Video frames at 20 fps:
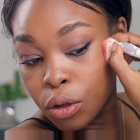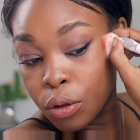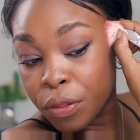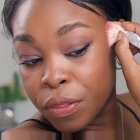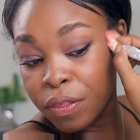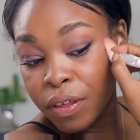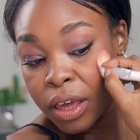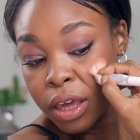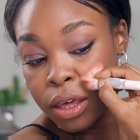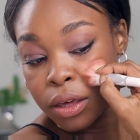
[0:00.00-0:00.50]

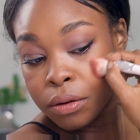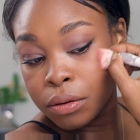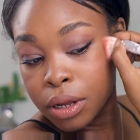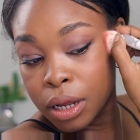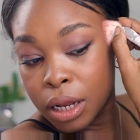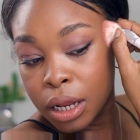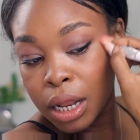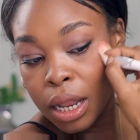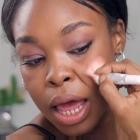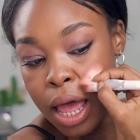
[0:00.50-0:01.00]
think you need
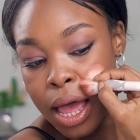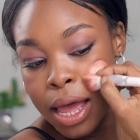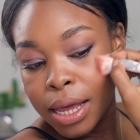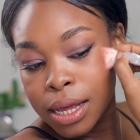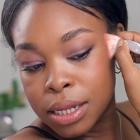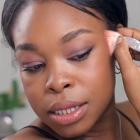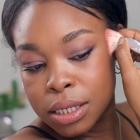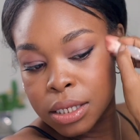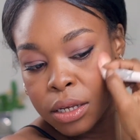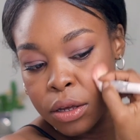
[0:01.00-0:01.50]
a lot
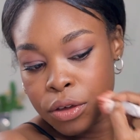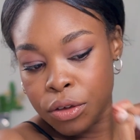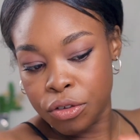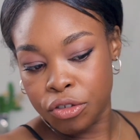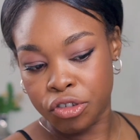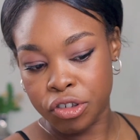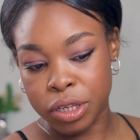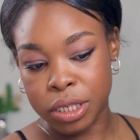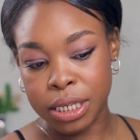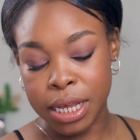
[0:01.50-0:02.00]
until you
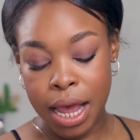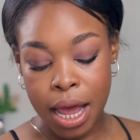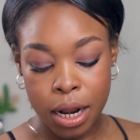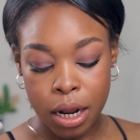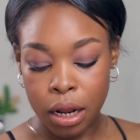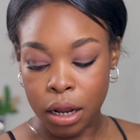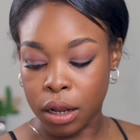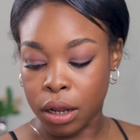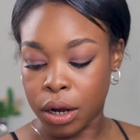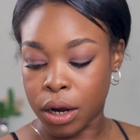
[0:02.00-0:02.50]
just kind
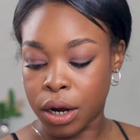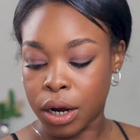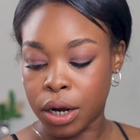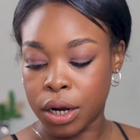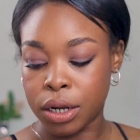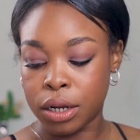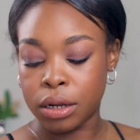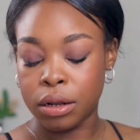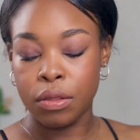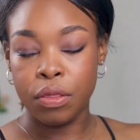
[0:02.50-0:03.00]
of
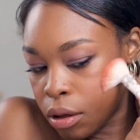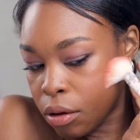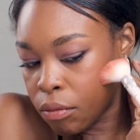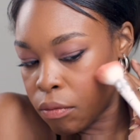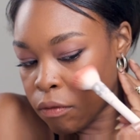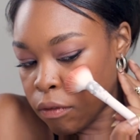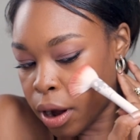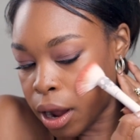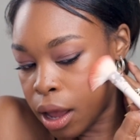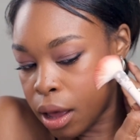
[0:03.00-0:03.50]
learn the
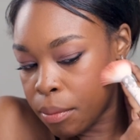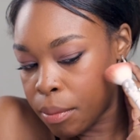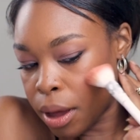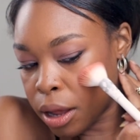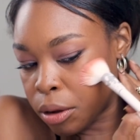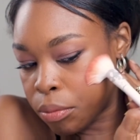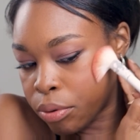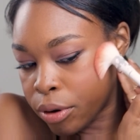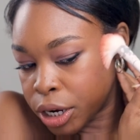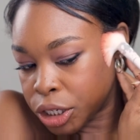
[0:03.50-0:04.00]
right amount
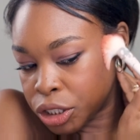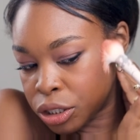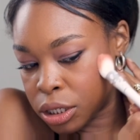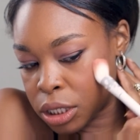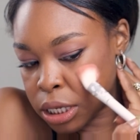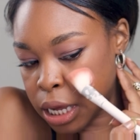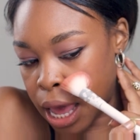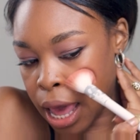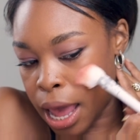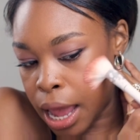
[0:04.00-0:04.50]
of pressure
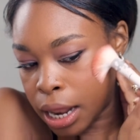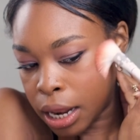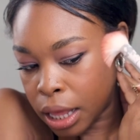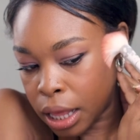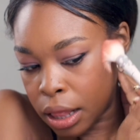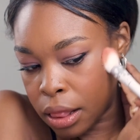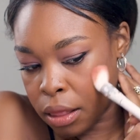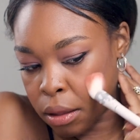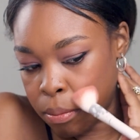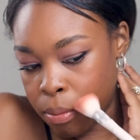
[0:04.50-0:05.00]
to add in
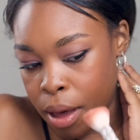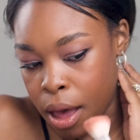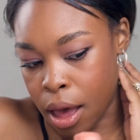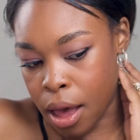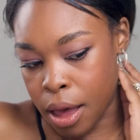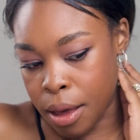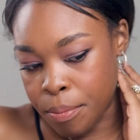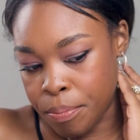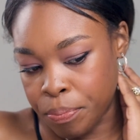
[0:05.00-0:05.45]
the pot.